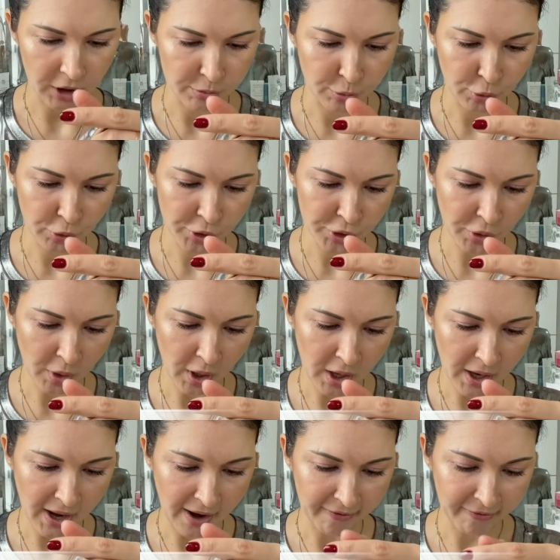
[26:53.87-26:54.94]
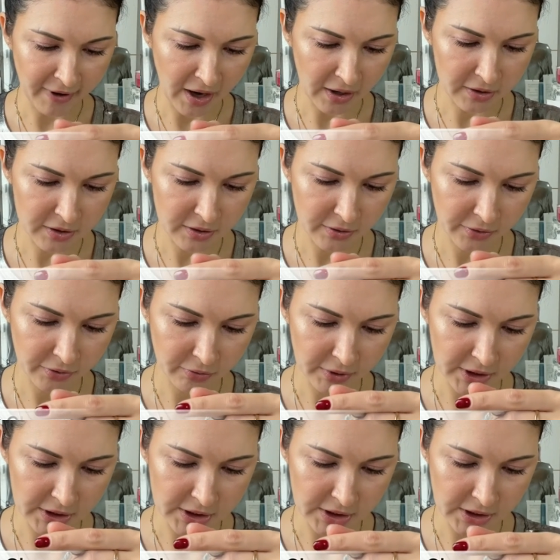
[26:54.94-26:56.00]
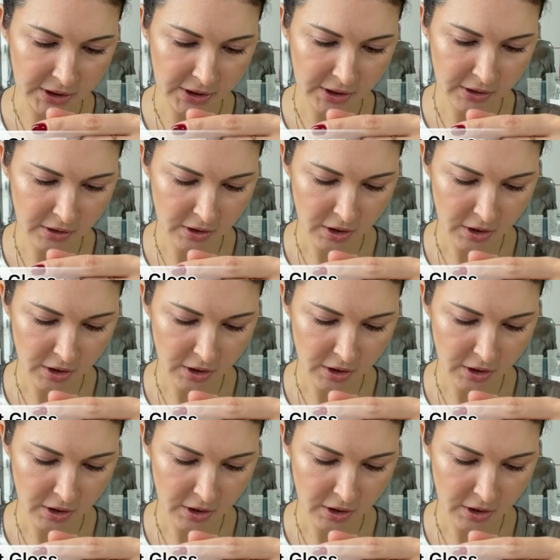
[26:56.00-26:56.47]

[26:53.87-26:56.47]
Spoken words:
Bourjois Effect 3D